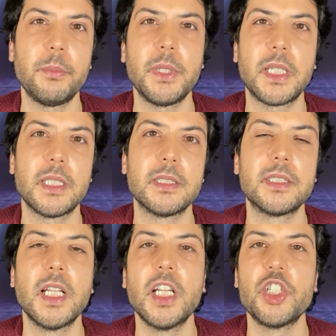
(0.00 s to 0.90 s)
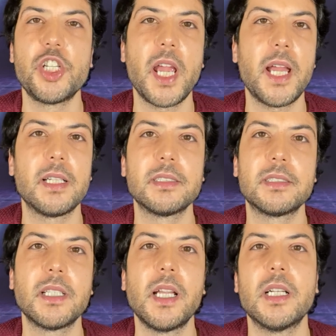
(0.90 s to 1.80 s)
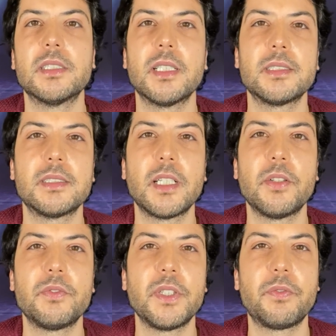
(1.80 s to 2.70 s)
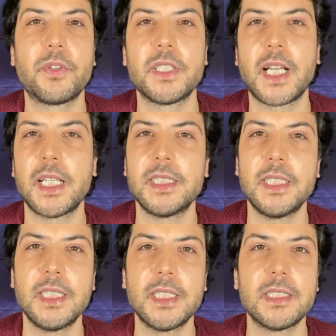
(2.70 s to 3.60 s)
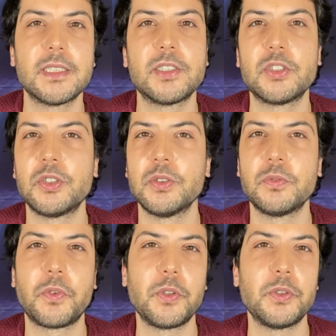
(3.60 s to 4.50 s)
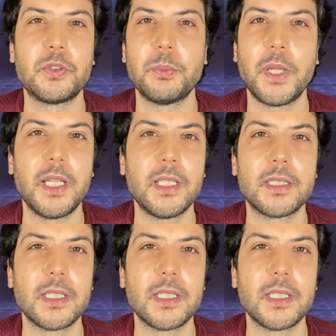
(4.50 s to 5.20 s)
because she has lots of different ideas for you to make